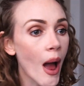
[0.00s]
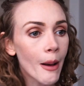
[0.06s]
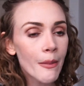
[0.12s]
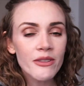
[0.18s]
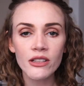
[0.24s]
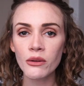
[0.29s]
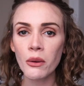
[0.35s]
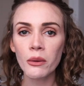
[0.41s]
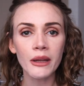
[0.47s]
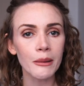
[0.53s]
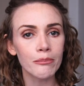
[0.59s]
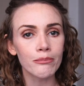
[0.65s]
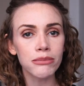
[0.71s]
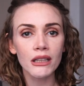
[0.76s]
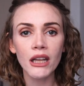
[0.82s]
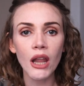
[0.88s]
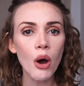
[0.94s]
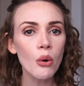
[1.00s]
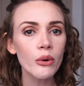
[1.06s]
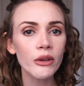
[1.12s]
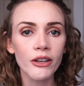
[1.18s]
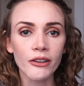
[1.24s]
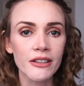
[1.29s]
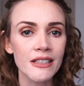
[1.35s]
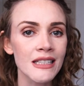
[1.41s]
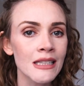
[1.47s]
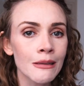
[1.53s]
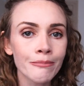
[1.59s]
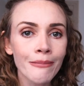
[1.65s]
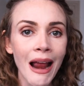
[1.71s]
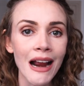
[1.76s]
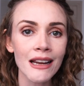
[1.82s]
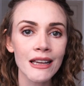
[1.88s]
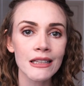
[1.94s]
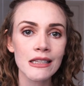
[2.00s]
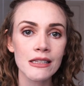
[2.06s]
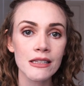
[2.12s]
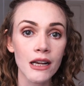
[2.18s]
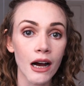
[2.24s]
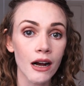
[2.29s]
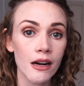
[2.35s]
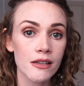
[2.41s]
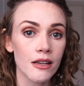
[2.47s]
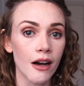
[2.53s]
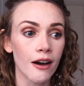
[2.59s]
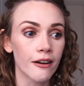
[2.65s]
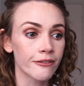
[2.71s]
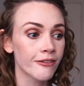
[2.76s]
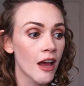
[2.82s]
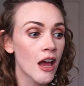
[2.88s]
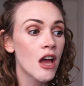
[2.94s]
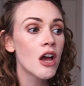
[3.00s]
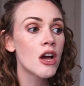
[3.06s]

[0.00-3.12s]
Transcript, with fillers: absolutely blow your smacking socks off,